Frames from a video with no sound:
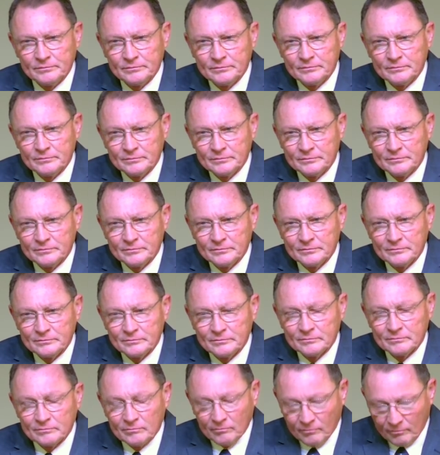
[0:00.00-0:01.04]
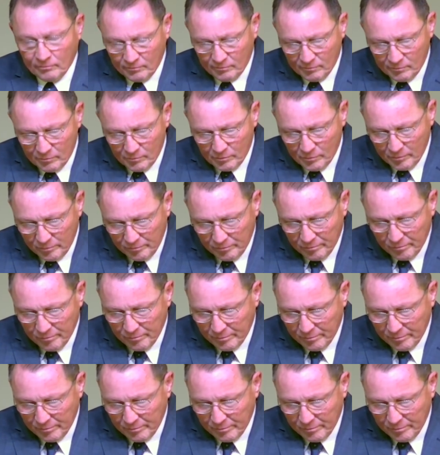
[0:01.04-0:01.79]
No one is speaking in this clip.